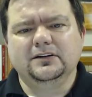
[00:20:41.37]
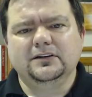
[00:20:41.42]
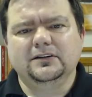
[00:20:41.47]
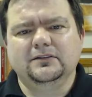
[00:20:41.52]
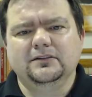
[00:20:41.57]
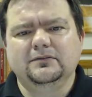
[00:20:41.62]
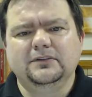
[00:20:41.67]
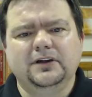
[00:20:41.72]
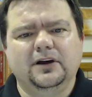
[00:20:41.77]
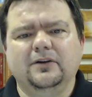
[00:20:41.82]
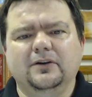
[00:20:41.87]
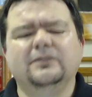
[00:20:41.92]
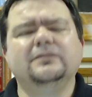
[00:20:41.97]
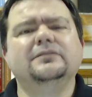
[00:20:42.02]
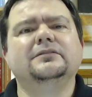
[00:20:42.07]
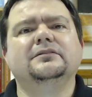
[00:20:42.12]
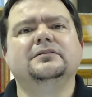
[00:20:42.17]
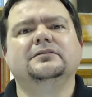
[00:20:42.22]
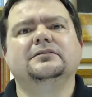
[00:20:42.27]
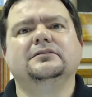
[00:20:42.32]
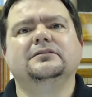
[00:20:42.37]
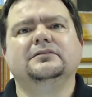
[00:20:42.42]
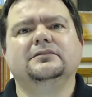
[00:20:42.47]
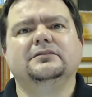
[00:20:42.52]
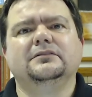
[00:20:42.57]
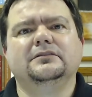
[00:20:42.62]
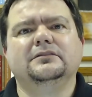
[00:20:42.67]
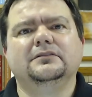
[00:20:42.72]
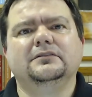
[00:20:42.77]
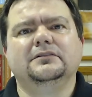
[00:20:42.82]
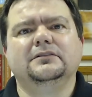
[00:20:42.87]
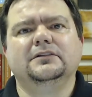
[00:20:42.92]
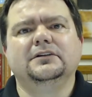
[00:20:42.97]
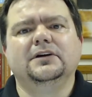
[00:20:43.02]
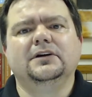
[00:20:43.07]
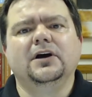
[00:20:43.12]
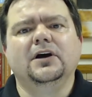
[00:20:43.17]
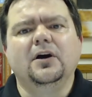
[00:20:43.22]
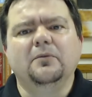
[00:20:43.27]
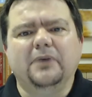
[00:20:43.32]
No.
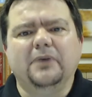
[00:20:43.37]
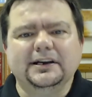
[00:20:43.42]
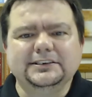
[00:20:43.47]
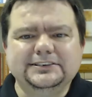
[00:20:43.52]
By